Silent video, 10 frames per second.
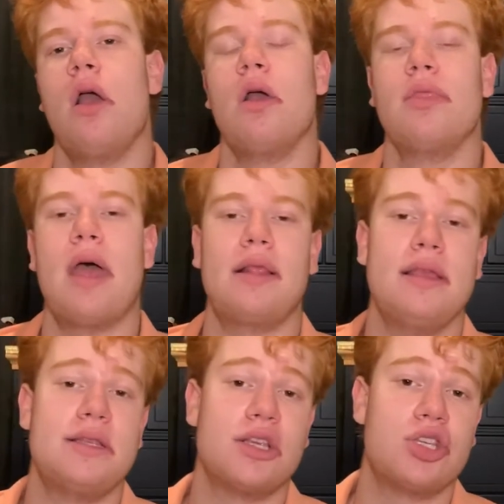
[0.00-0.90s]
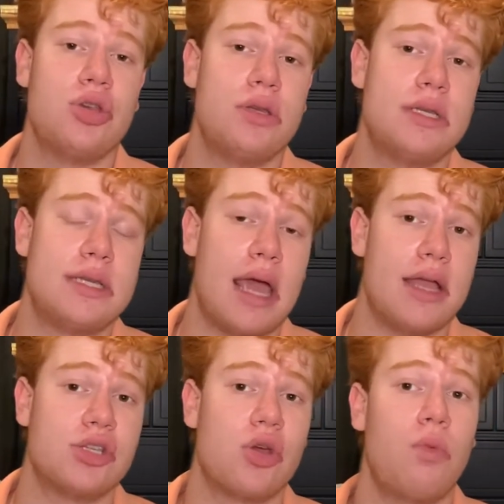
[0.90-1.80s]
That leads us to
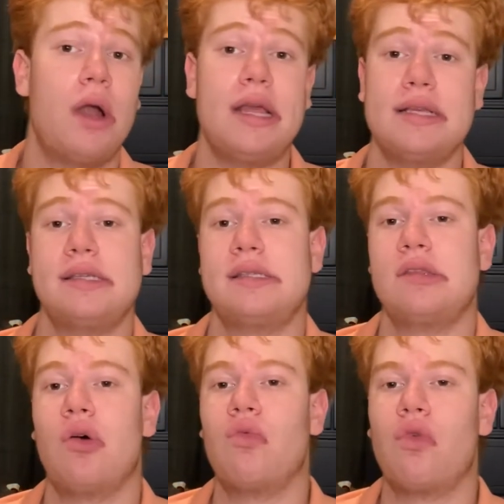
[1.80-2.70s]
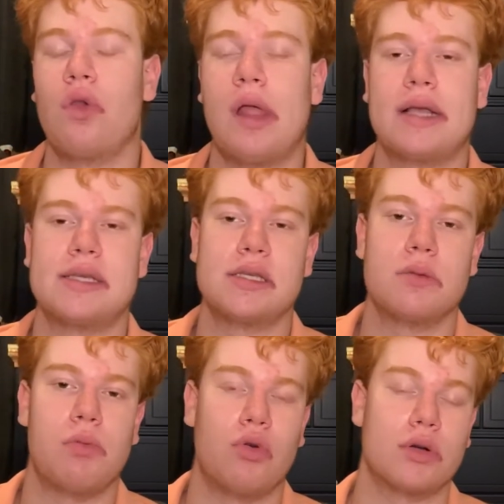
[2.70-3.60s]
today. So what is the Rolex
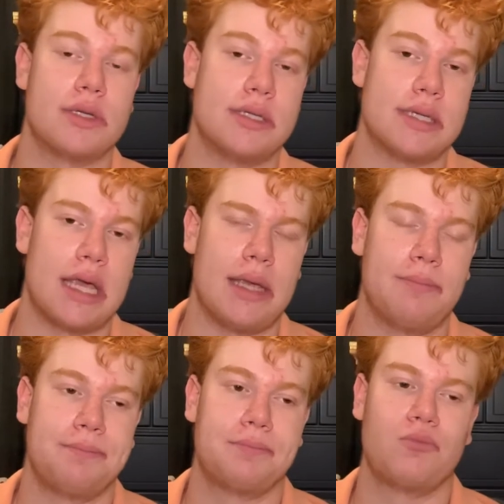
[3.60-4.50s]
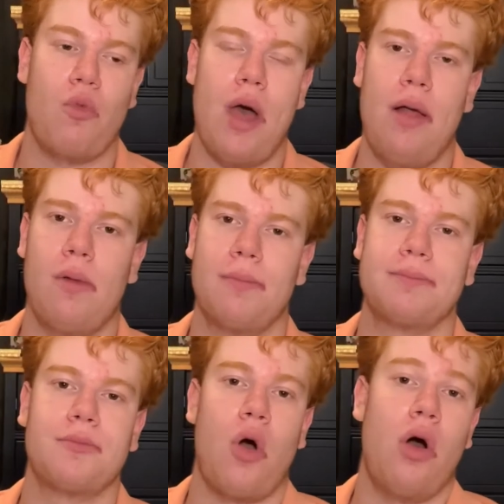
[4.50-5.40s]
Explorer today?
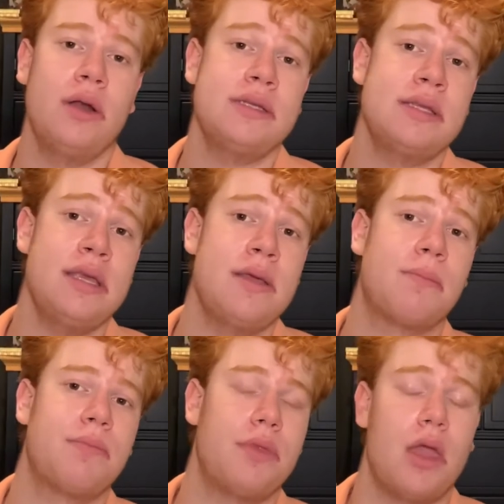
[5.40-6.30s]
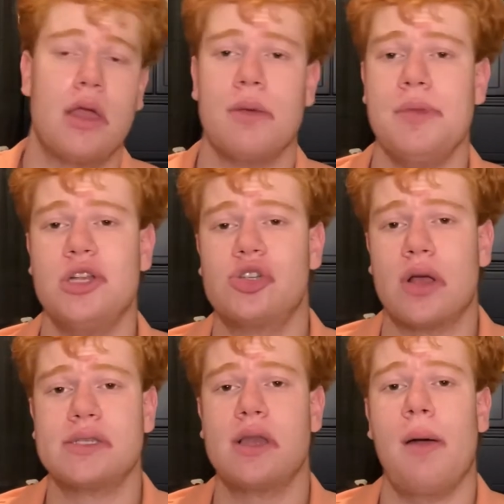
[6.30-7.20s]
Well, honestly, it could be
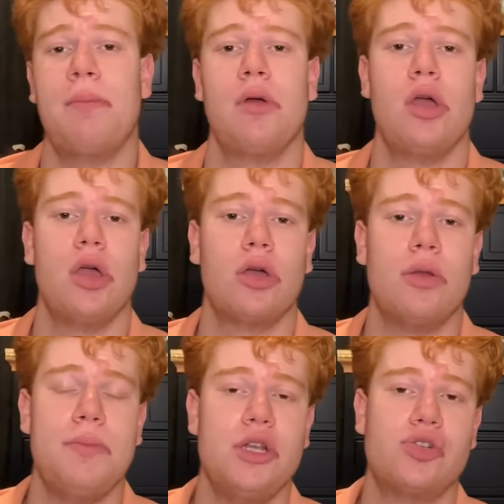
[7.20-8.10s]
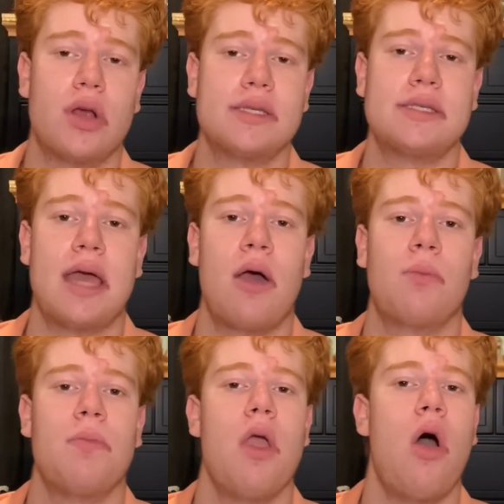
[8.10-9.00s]
dressed up, could be dressed down.